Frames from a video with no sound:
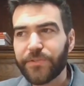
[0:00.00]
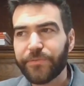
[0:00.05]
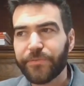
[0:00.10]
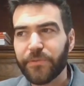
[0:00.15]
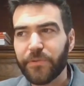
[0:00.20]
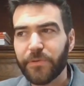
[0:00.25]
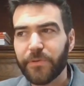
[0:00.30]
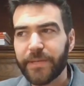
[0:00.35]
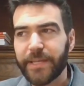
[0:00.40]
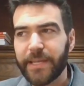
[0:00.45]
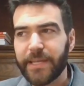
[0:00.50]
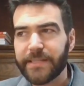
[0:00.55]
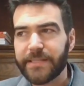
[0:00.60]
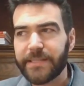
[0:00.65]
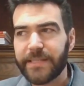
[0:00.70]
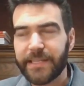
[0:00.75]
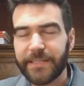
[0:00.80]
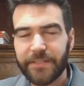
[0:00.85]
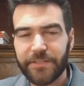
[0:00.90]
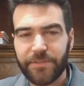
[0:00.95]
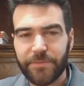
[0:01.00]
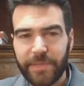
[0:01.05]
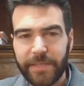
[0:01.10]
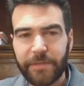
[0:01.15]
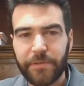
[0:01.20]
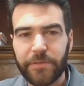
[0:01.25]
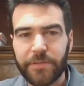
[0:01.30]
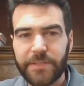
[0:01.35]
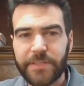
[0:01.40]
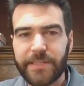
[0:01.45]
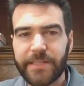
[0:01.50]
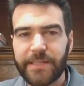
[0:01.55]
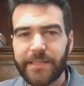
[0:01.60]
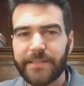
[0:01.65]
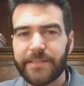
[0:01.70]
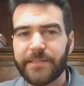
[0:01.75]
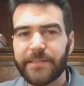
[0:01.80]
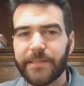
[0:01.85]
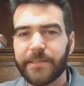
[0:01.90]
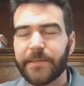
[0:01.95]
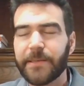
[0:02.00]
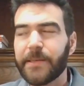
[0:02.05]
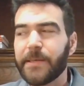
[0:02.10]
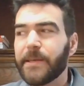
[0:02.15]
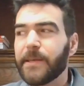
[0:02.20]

for his Guinness record. He's the